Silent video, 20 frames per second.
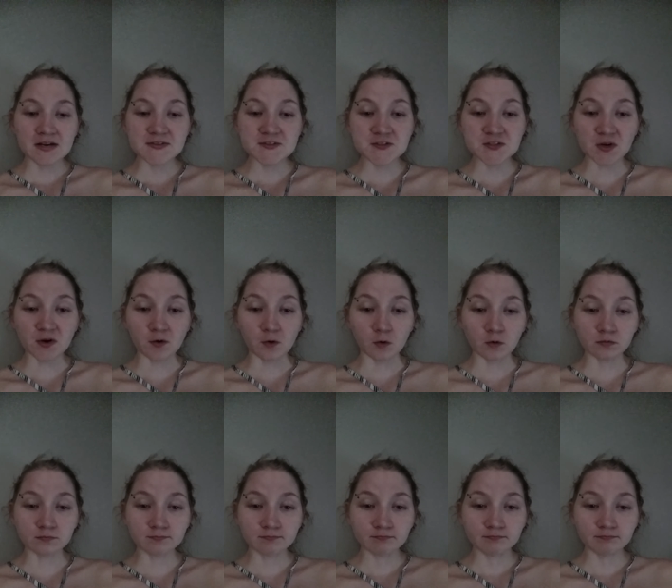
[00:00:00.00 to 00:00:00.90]

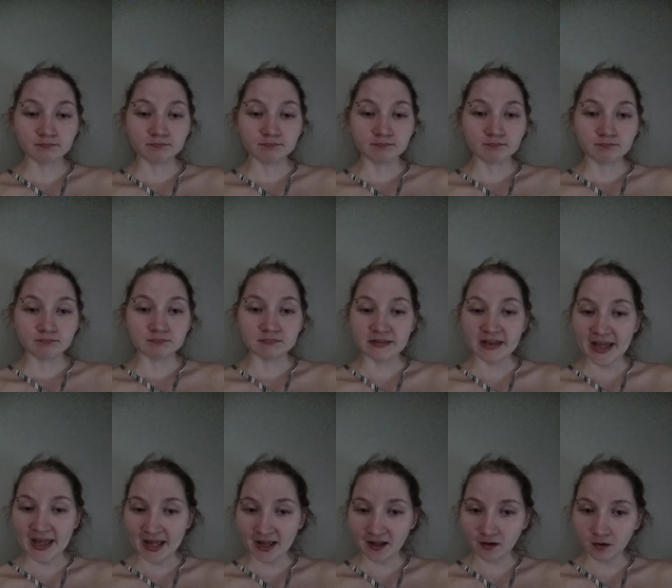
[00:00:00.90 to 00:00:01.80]
So
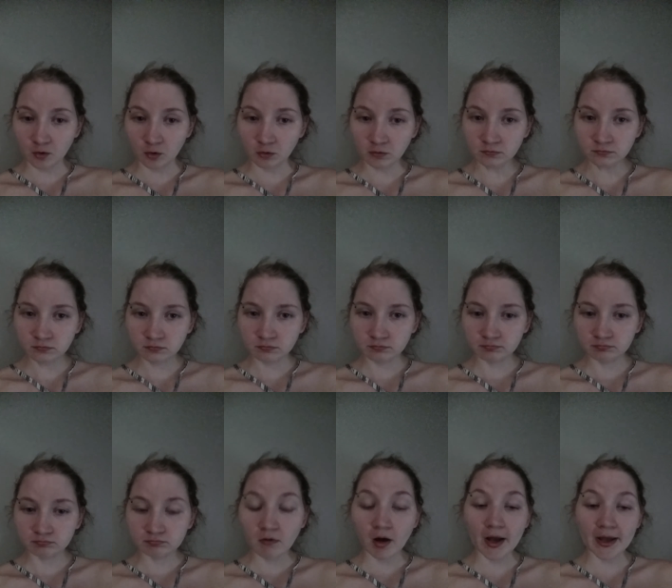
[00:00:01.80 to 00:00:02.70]
now
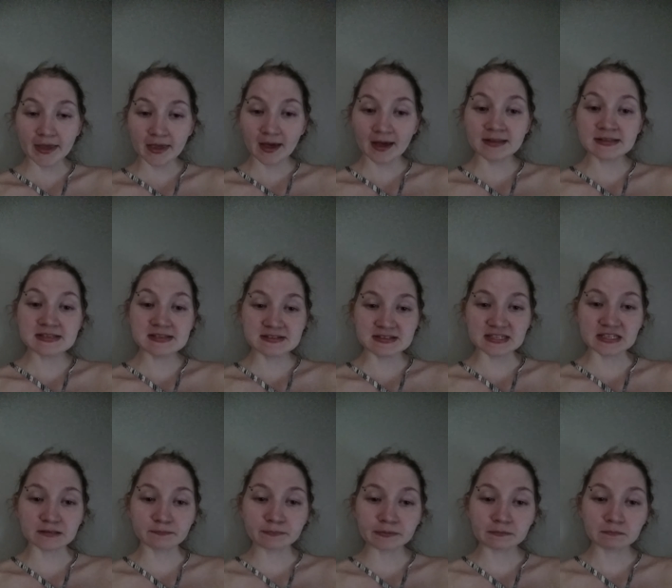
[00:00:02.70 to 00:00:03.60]
I can
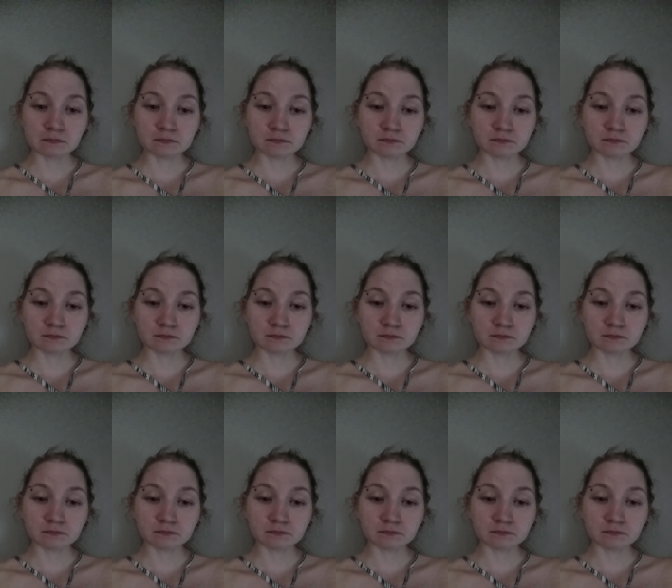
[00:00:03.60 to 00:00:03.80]
sleep